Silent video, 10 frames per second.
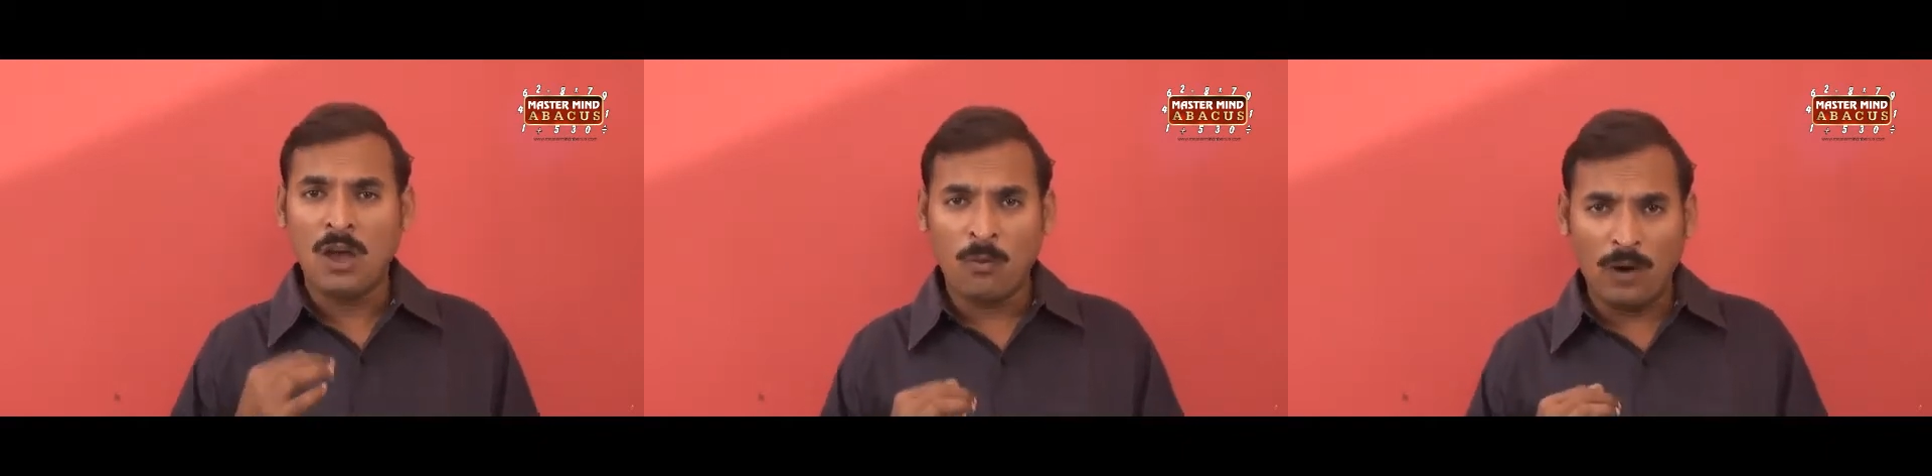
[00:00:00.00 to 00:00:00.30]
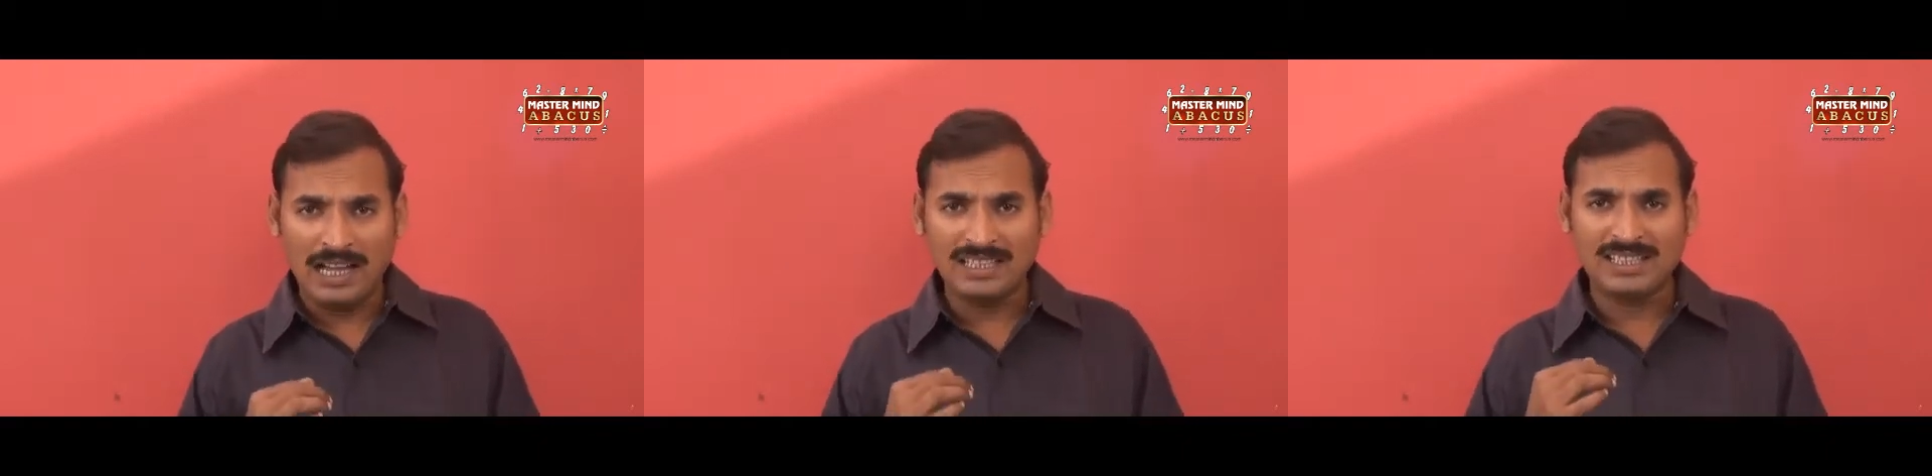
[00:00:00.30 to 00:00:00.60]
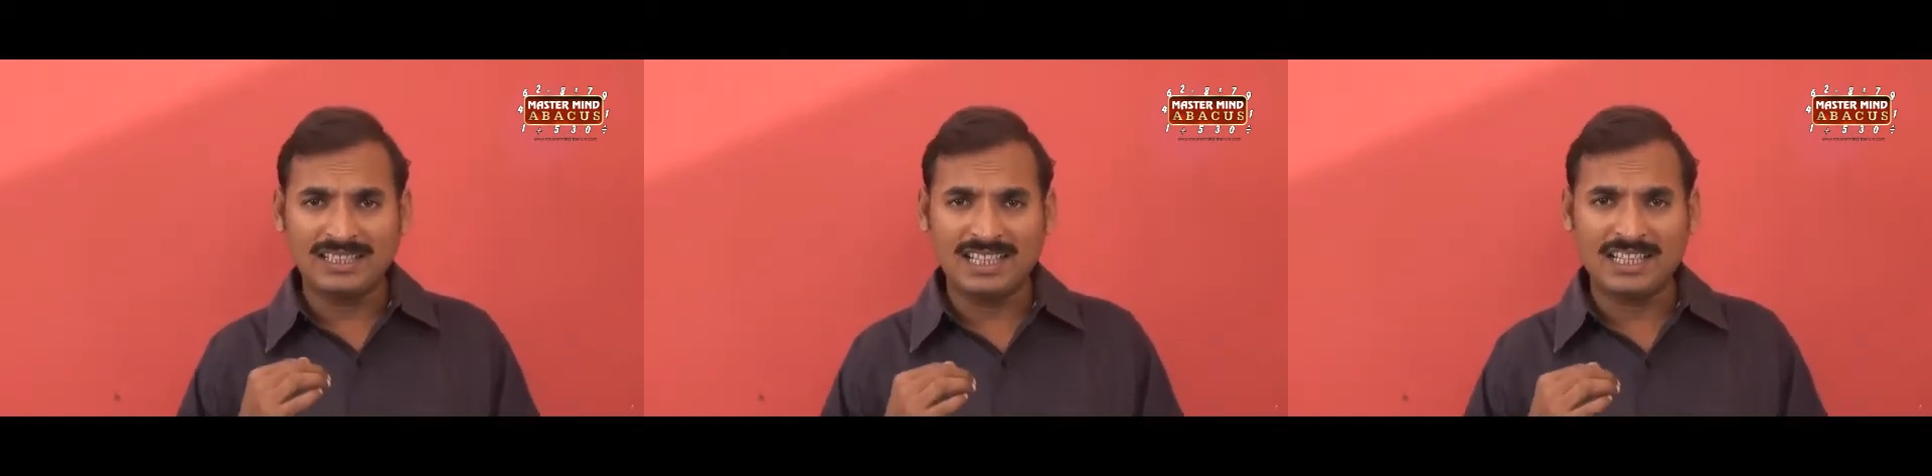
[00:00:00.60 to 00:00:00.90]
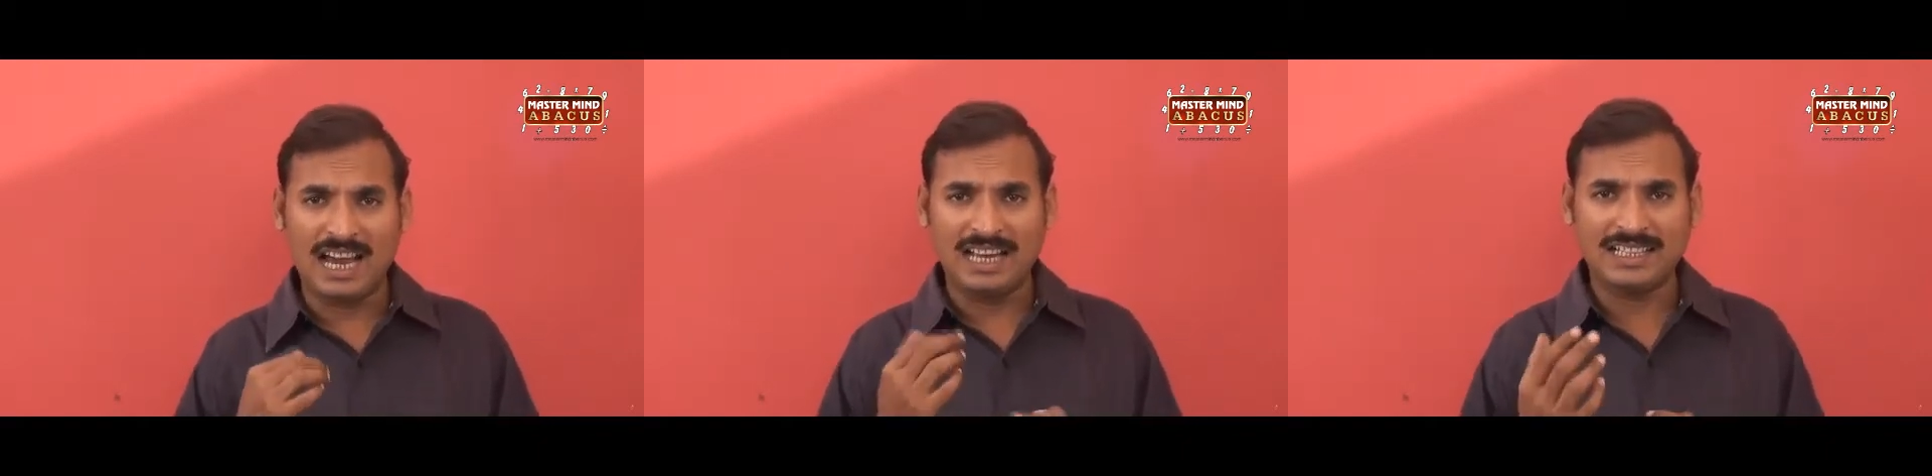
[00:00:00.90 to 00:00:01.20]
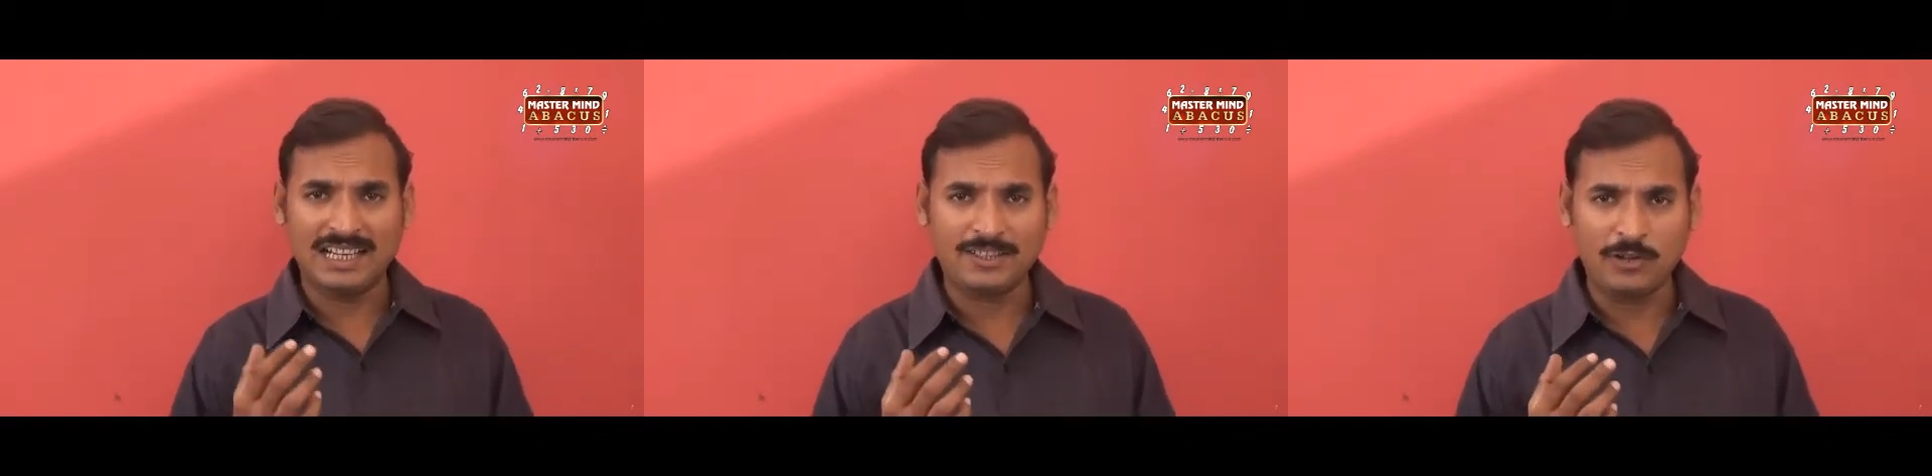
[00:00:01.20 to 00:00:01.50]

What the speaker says: Once the child gets